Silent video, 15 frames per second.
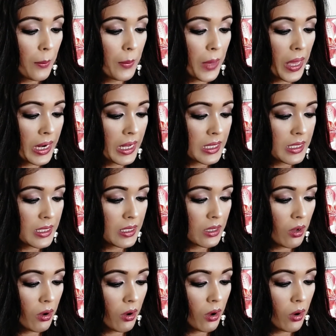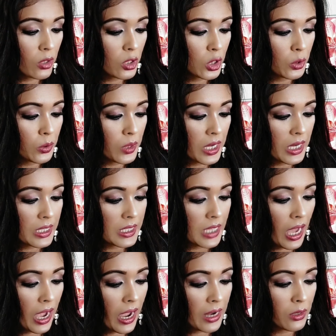Bellas to its
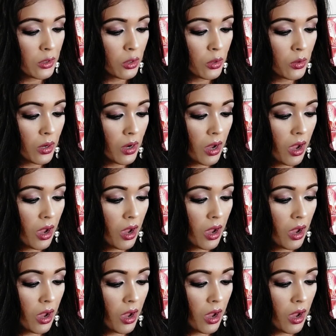Hydra